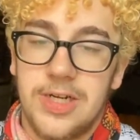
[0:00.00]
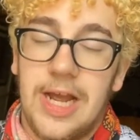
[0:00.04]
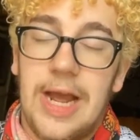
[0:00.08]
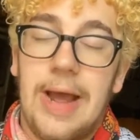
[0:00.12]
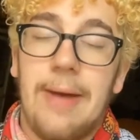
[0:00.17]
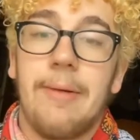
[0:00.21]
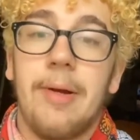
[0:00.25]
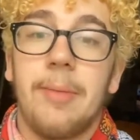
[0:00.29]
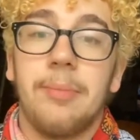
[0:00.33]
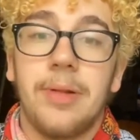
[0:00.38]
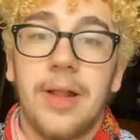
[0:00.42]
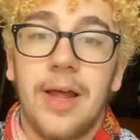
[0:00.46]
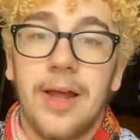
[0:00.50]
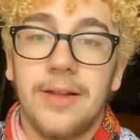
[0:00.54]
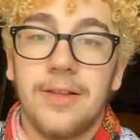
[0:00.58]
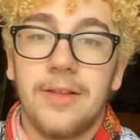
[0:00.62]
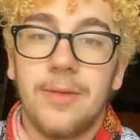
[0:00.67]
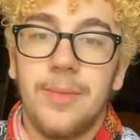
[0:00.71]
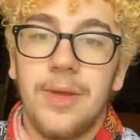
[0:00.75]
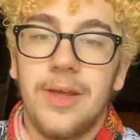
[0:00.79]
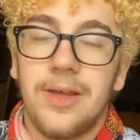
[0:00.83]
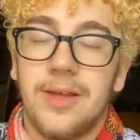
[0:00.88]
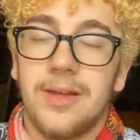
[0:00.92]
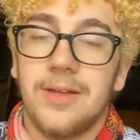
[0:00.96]
I'm applying to
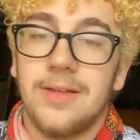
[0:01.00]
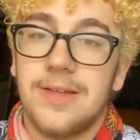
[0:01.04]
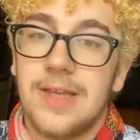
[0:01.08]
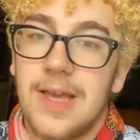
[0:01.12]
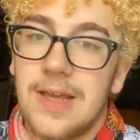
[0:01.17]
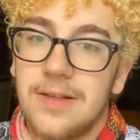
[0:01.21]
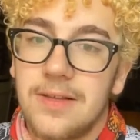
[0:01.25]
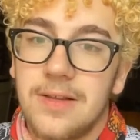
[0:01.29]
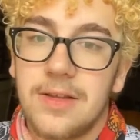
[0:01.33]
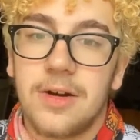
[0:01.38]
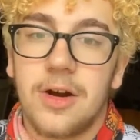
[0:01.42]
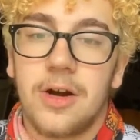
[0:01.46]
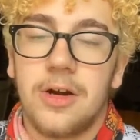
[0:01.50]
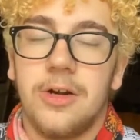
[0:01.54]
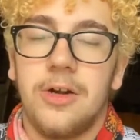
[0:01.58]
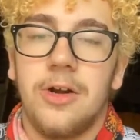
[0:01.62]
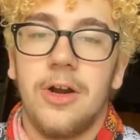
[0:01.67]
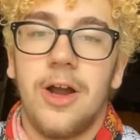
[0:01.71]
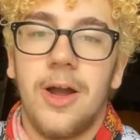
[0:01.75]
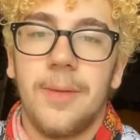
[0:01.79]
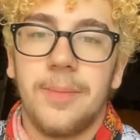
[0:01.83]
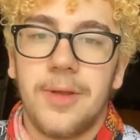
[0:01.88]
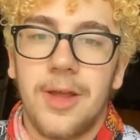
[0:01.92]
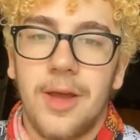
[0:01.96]
be a contestant on your
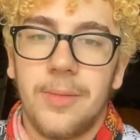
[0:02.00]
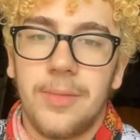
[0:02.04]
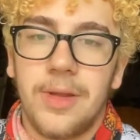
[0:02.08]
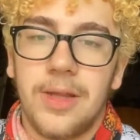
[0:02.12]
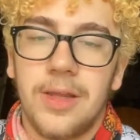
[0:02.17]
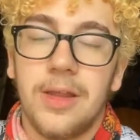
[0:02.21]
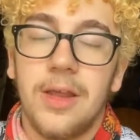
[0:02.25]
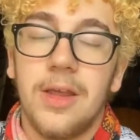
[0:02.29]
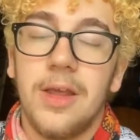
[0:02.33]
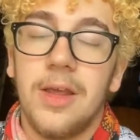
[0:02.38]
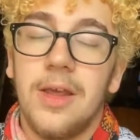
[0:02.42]
upcoming